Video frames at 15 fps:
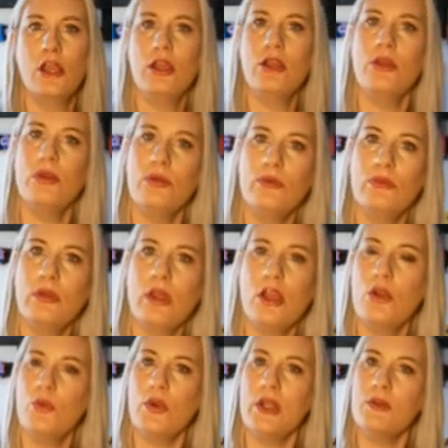who
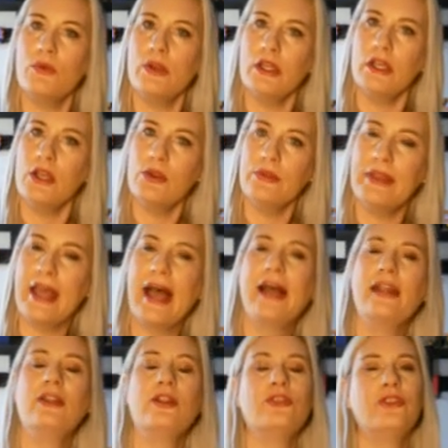wouldn't want to do that?